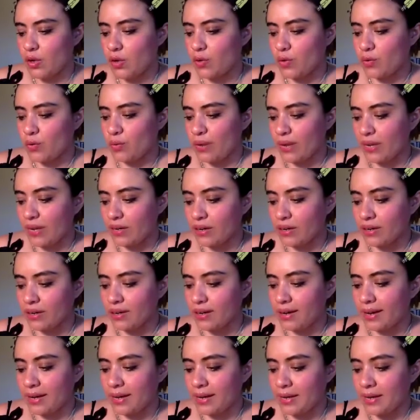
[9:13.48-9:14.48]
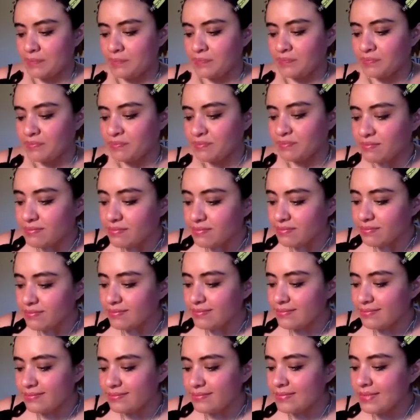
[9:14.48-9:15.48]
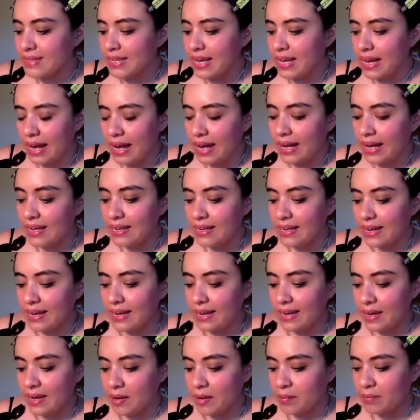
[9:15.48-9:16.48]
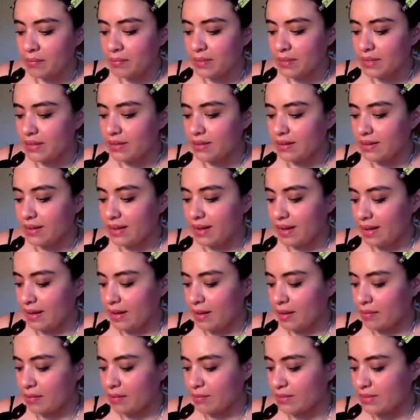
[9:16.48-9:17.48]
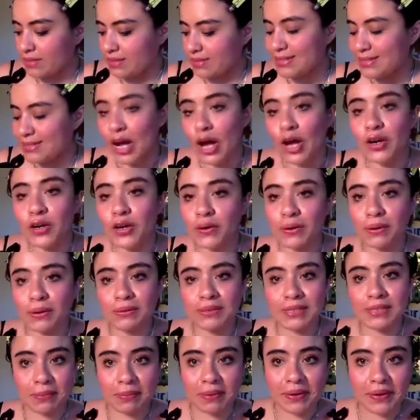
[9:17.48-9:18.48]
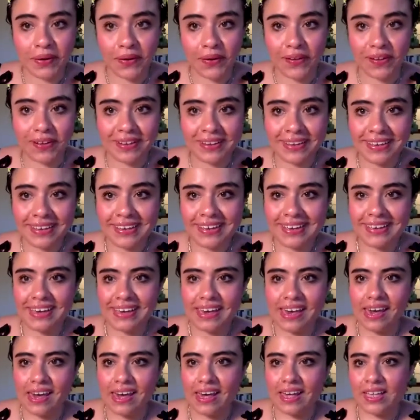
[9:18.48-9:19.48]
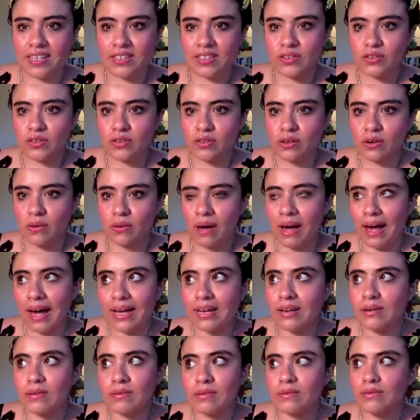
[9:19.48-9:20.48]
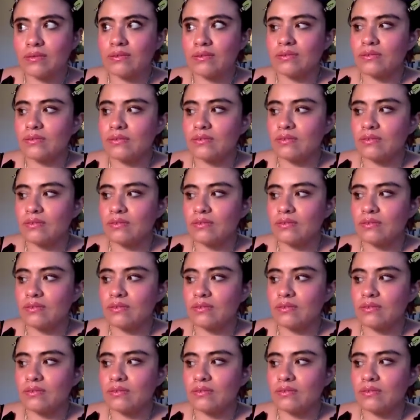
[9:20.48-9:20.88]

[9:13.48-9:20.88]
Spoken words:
writer. I am not neurotypical. And so I don't,